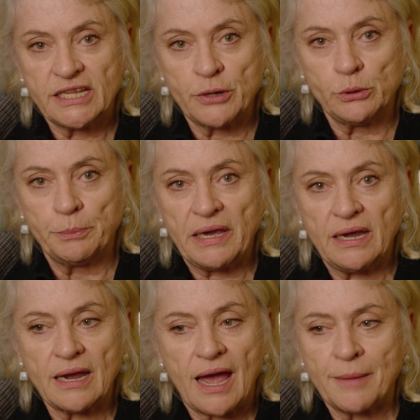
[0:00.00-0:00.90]
they will
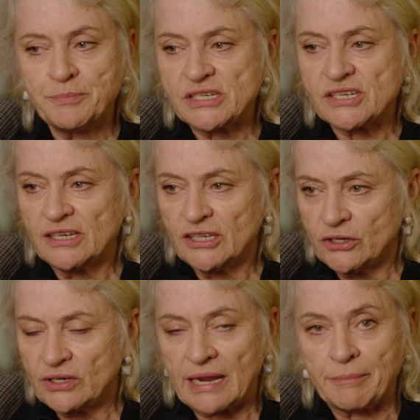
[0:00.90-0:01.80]
be
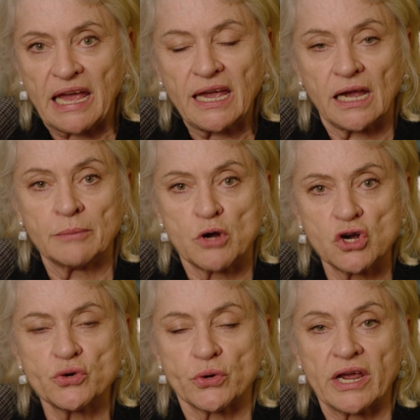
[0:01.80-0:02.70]
absolutely making a
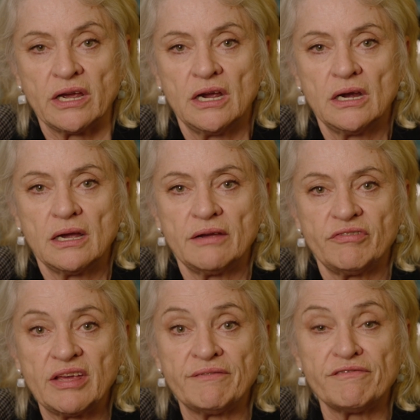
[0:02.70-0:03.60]
mockery
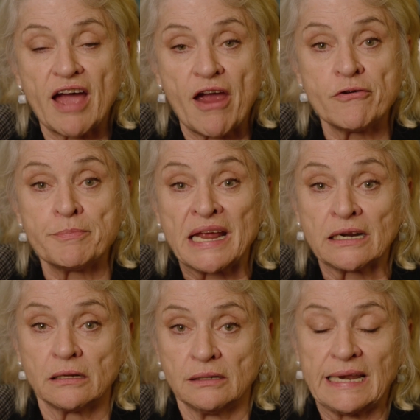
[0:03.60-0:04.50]
of the
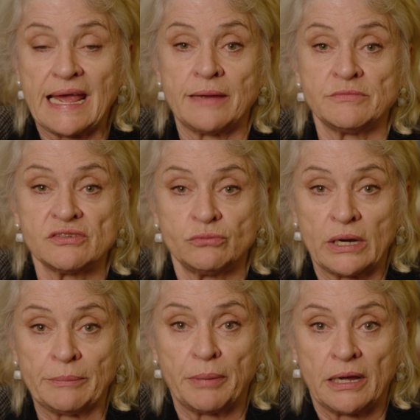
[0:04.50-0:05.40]
environmental claims of
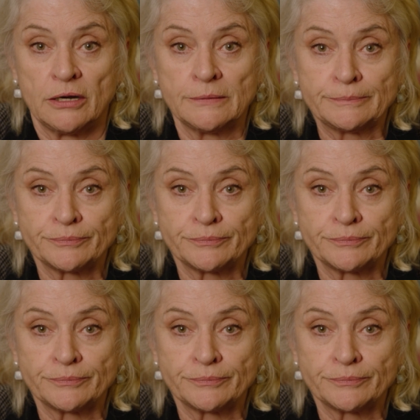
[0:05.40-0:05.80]
wind power.